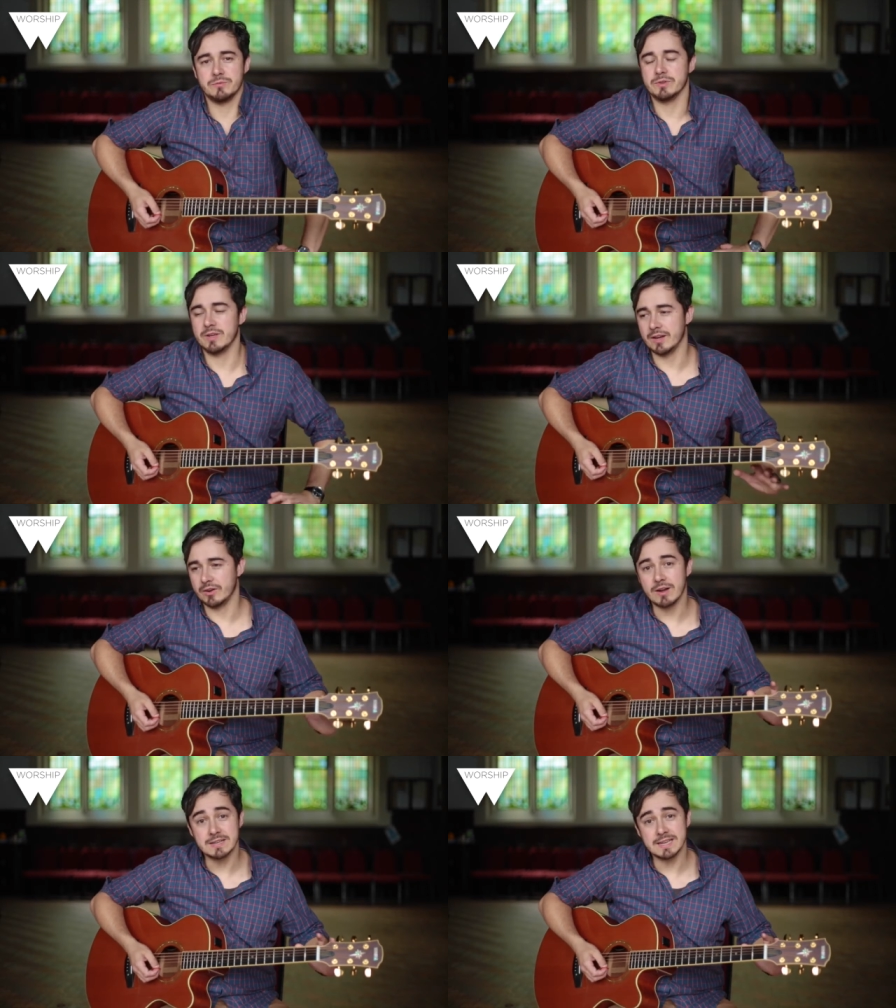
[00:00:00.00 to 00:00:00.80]
with a
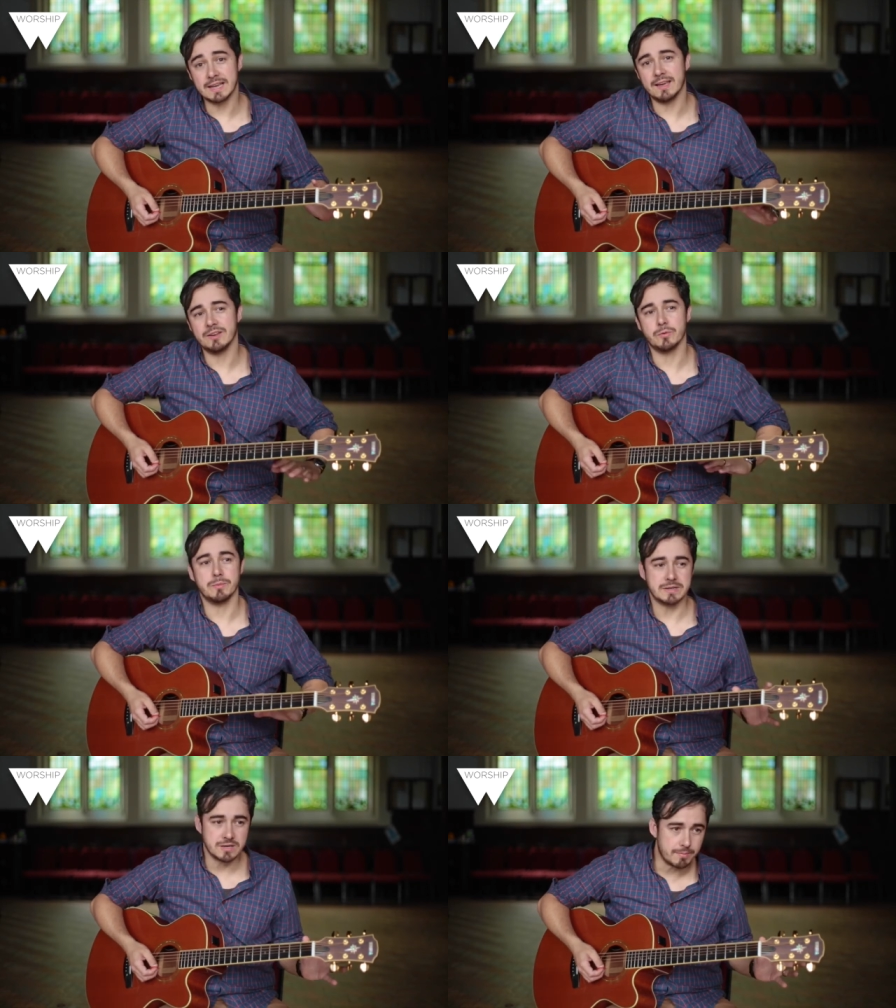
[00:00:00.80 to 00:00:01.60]
guy singing, you want to
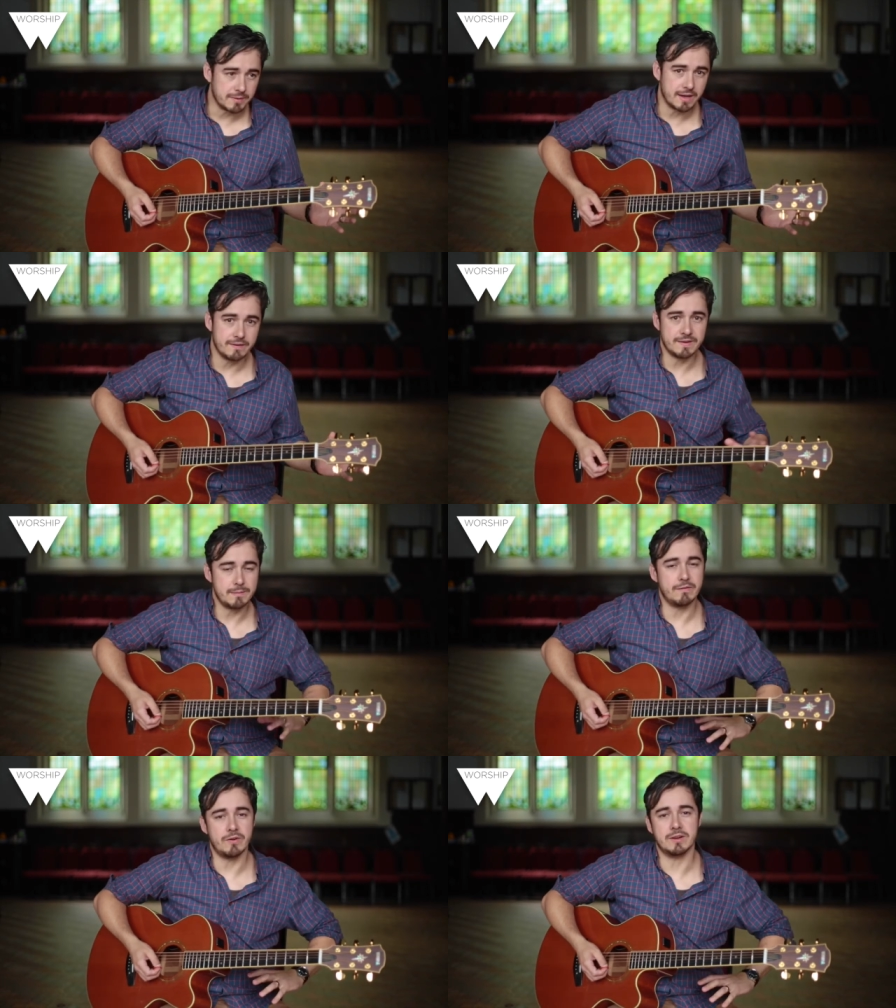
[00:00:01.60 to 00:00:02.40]
mix it up and get a
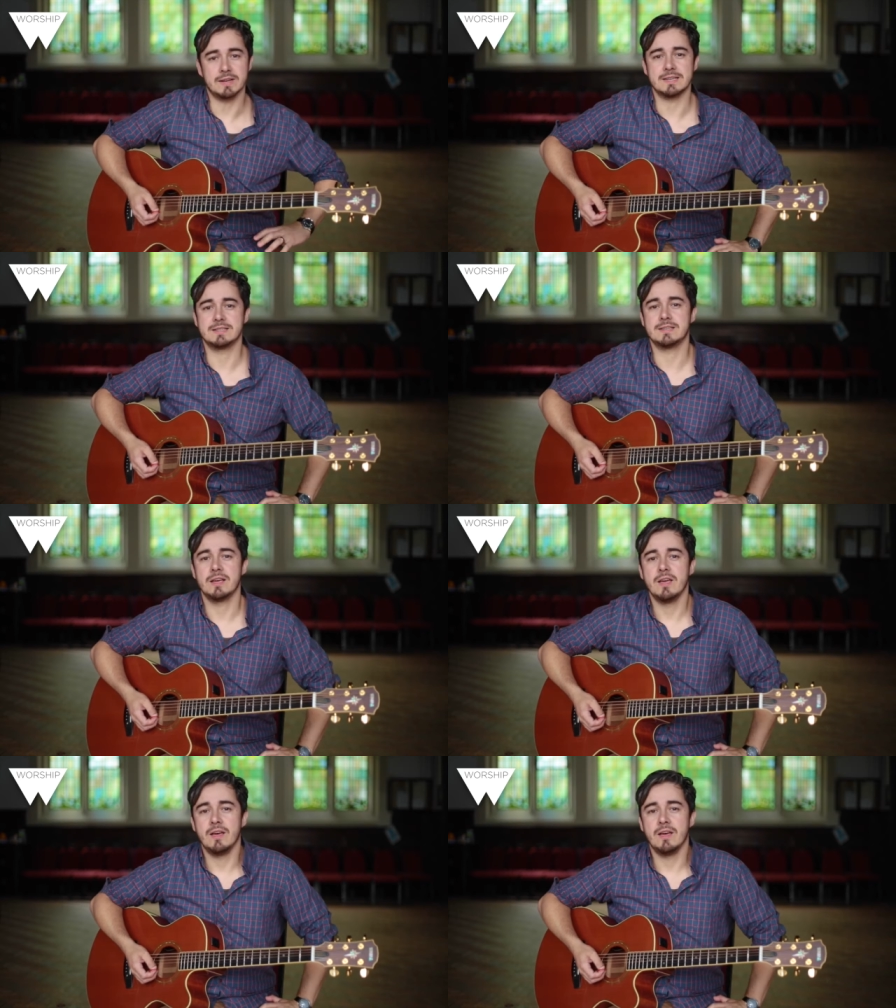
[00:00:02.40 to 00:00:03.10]
female vocalist.